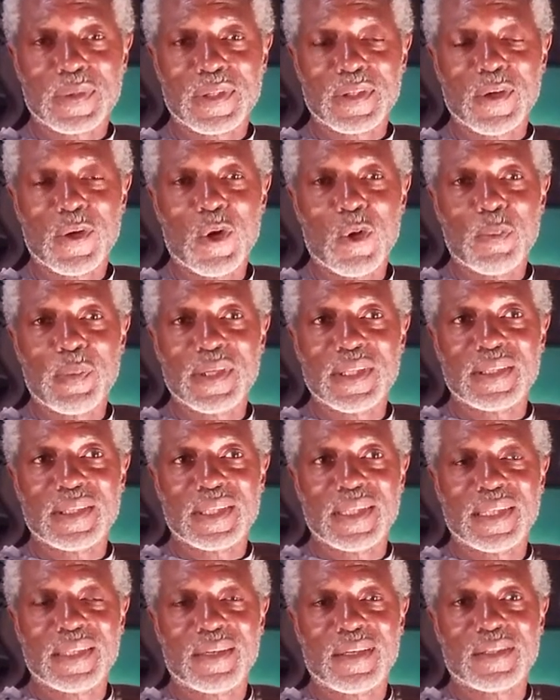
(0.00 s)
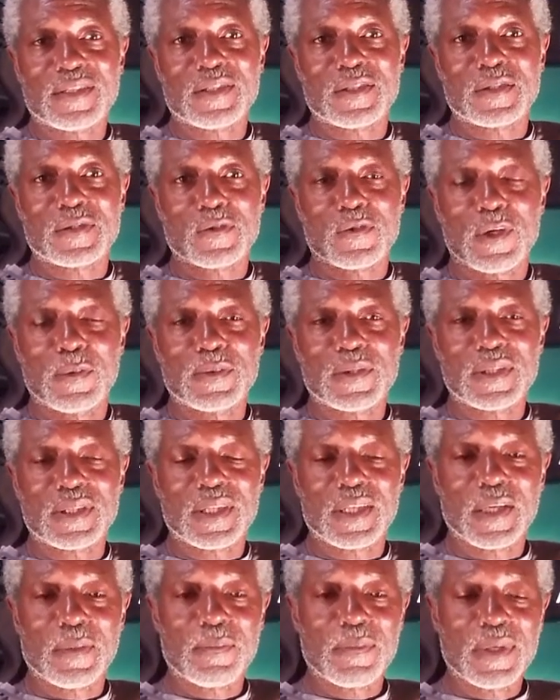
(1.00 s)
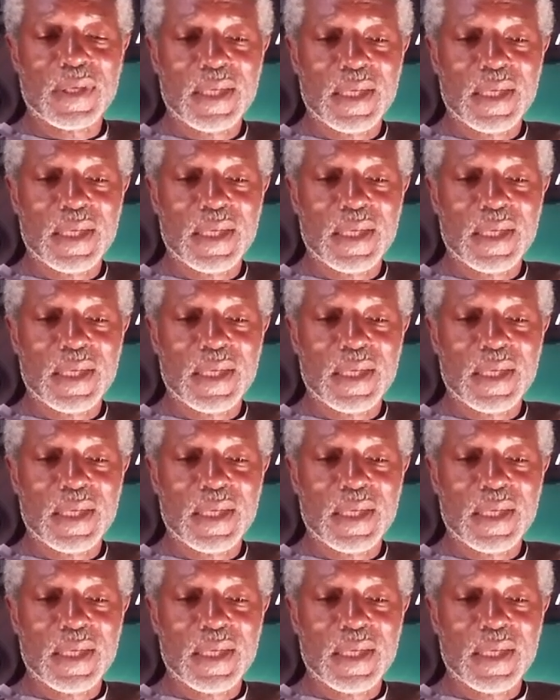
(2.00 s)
We're hoping to get our subscription up.